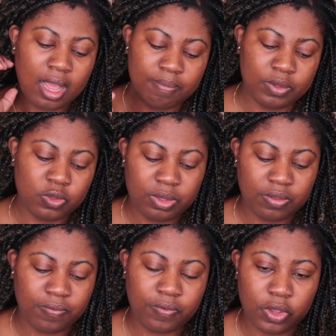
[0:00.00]
This will be the
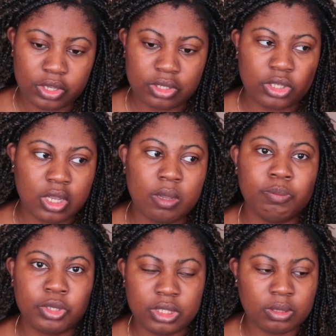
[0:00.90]
first time
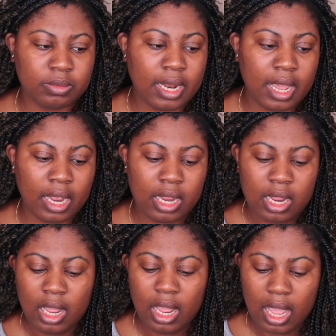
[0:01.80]
I'm using them today,
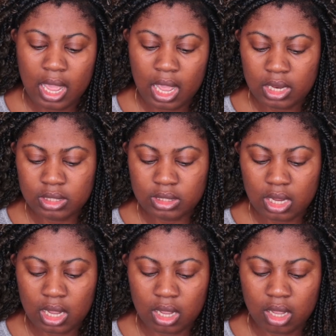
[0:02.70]
and
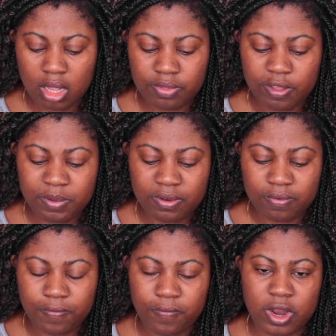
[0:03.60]
they've been
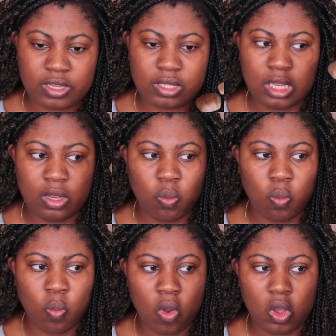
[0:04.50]
freshly
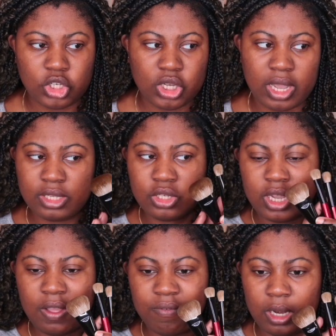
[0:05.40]
washed. I do
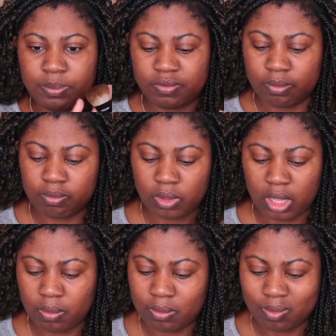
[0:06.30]
have clips of them
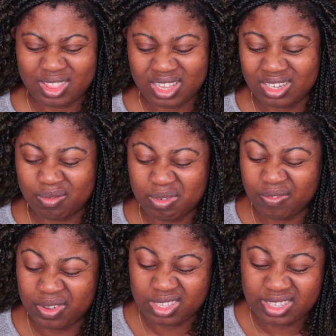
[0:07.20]
looking like they did when I
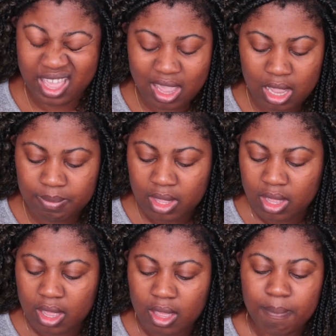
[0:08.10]
first came,
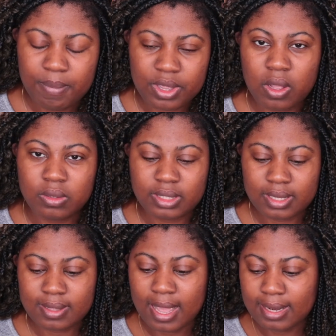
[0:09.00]
but y'all will
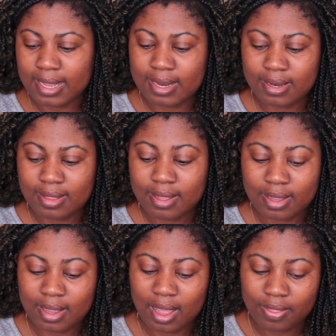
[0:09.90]
see that in
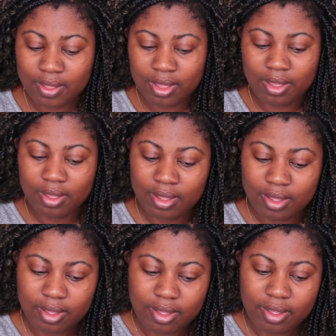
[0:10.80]
the other
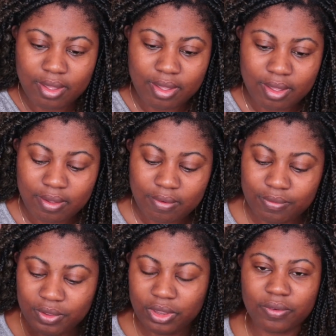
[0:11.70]

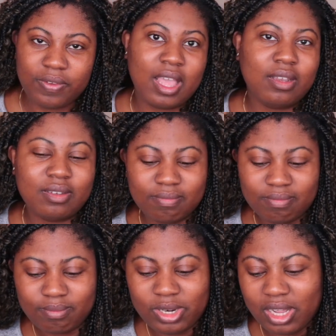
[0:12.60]
review for that
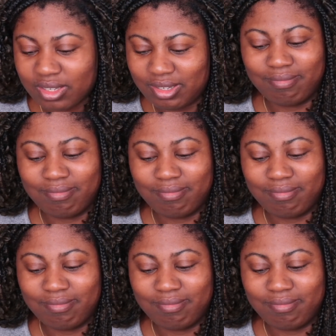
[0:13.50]
product.